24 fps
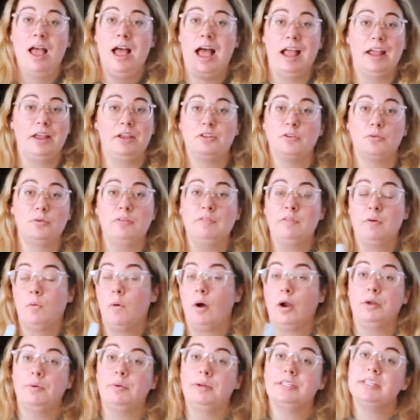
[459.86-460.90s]
don't even
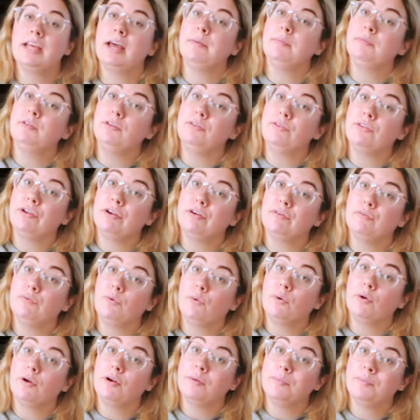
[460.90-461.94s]
want to attempt using a
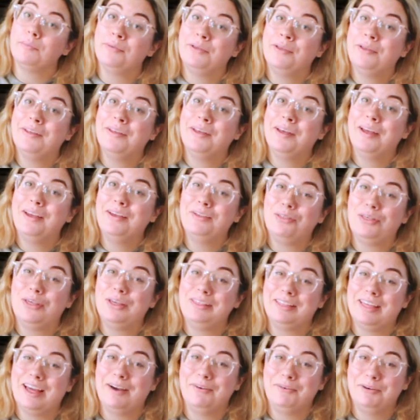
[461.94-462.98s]
form. I
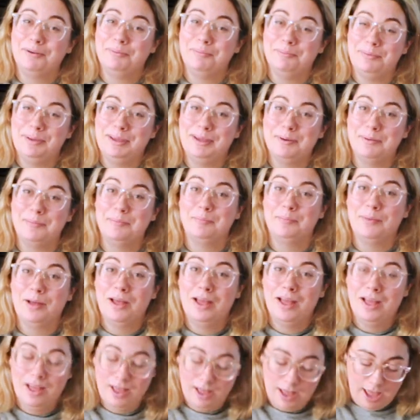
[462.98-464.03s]
think that would be an
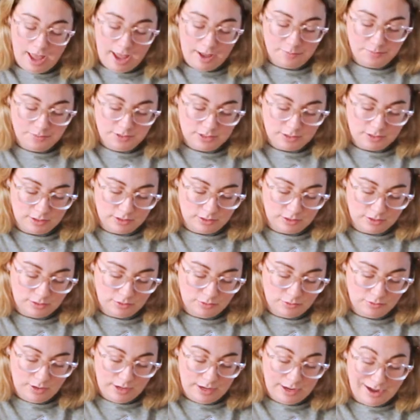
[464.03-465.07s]

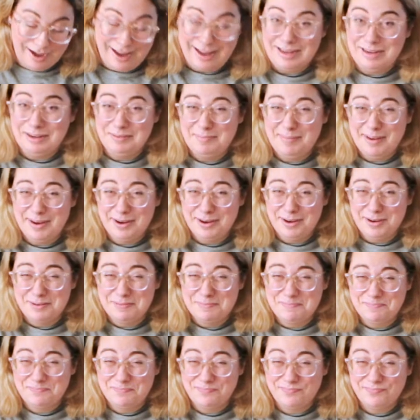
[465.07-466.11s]
absolute nightmare,
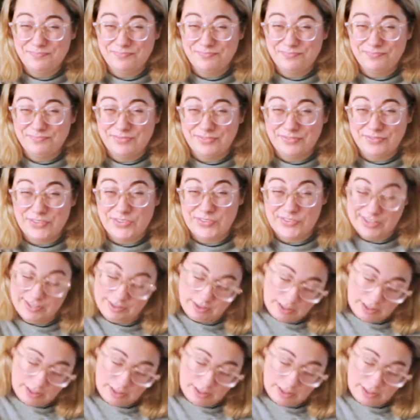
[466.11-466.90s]
to say